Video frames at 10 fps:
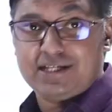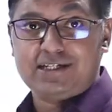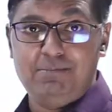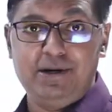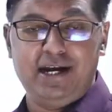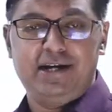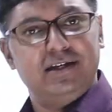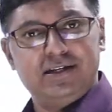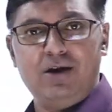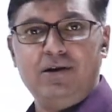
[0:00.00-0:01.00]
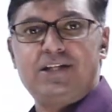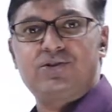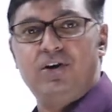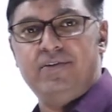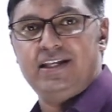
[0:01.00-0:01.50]
is completed. Now let's
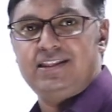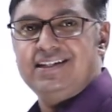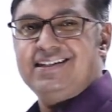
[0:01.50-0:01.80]
go with